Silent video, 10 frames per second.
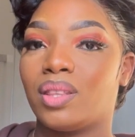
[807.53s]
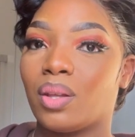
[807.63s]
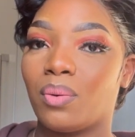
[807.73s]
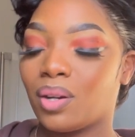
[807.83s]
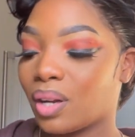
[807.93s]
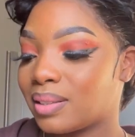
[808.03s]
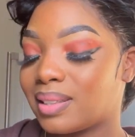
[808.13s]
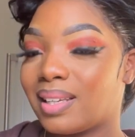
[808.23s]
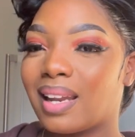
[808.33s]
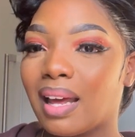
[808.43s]
they were not
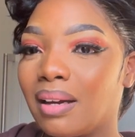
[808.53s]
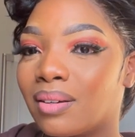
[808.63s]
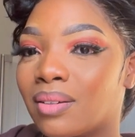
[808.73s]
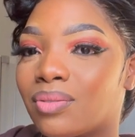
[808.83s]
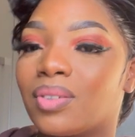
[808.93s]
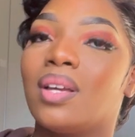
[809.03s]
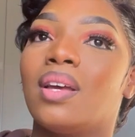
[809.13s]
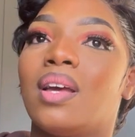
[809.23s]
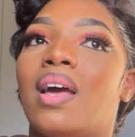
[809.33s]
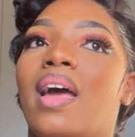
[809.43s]
in love.
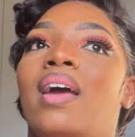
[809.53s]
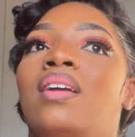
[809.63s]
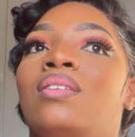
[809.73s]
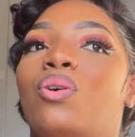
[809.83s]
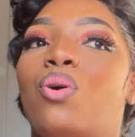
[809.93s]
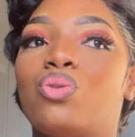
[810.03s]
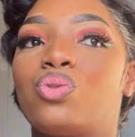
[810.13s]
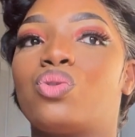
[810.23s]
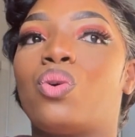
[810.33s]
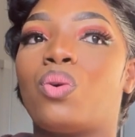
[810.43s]
And
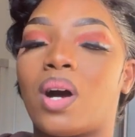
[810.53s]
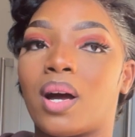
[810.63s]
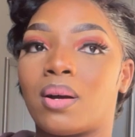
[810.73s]
also